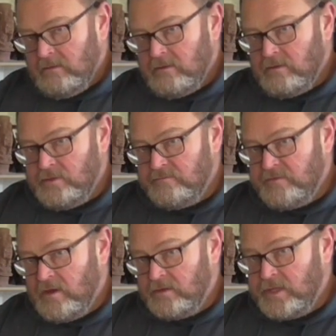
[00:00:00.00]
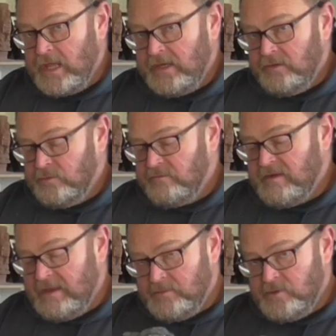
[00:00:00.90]
Because you've got cellulose
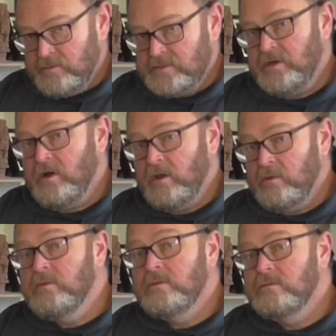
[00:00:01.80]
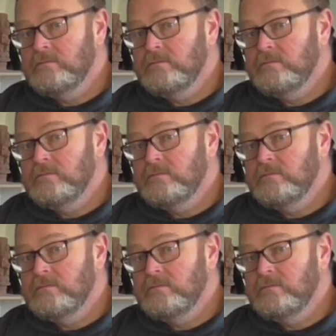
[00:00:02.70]
fibres which are hollow.